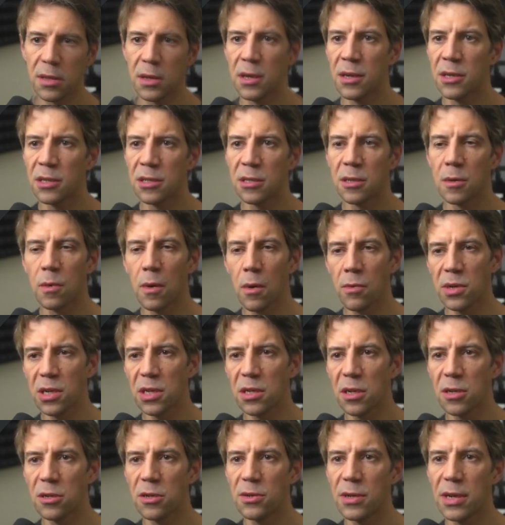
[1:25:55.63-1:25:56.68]
So what we're going
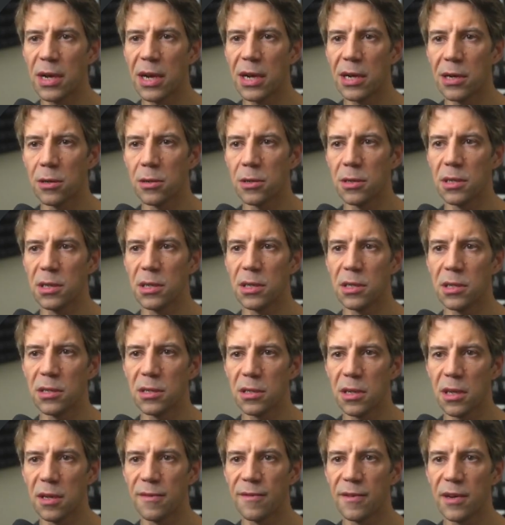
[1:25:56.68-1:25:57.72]
to do now is
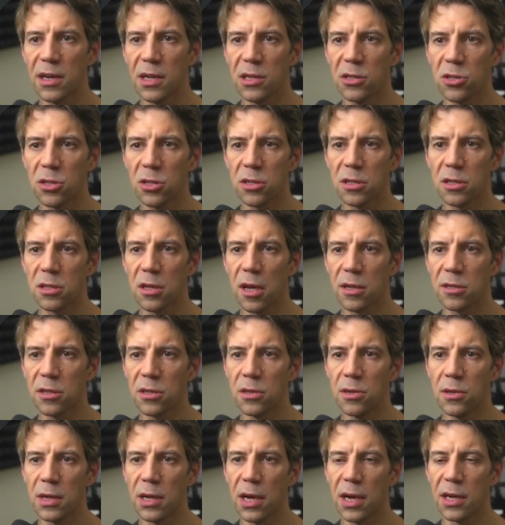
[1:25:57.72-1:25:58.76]
if I just start a
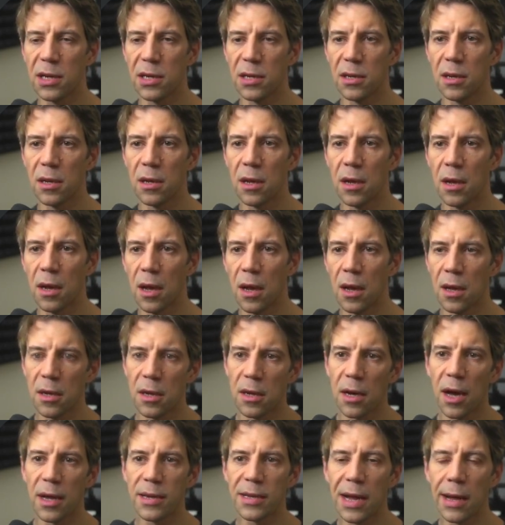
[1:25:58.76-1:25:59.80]
new line,
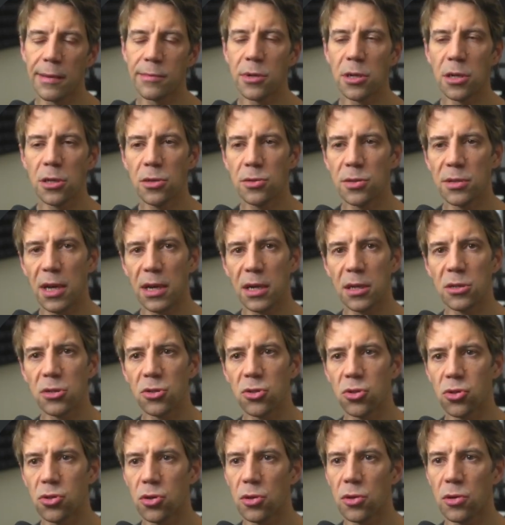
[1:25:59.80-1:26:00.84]
and I'm going to use that
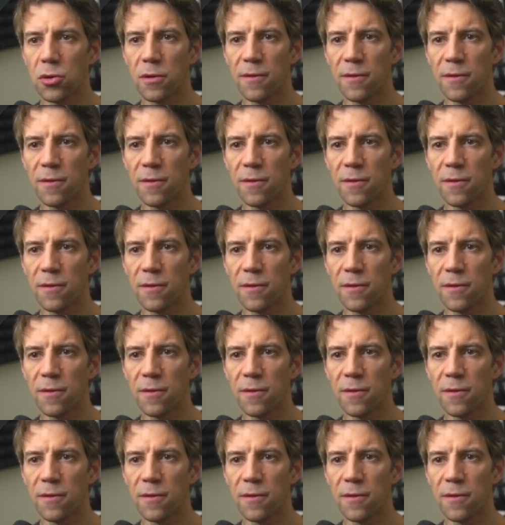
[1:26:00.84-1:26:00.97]
control